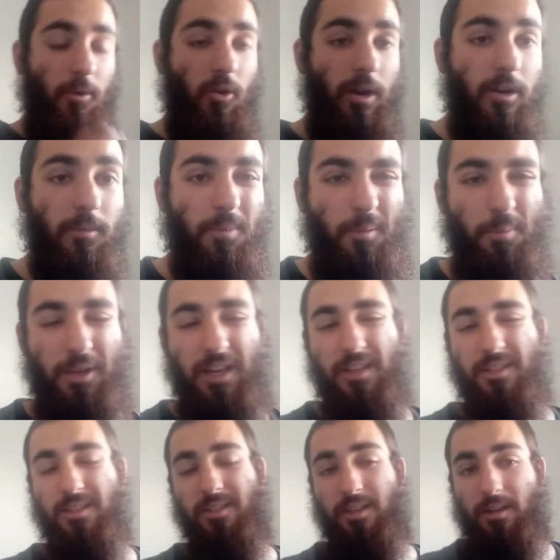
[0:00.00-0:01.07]
greater, but
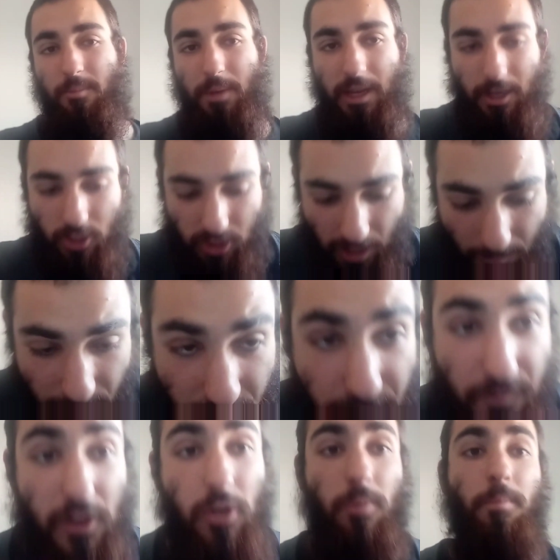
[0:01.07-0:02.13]
because it's going to make Hashem
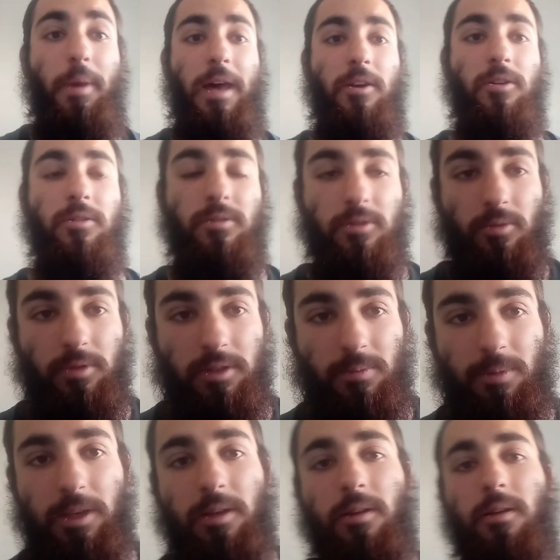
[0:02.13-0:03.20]
feel better, so to
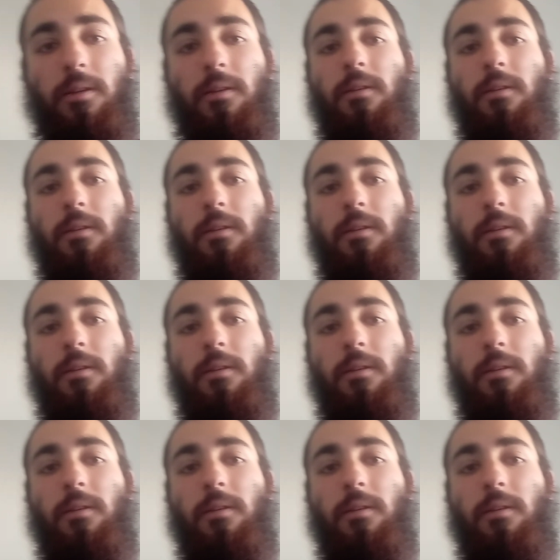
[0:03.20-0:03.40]
speak,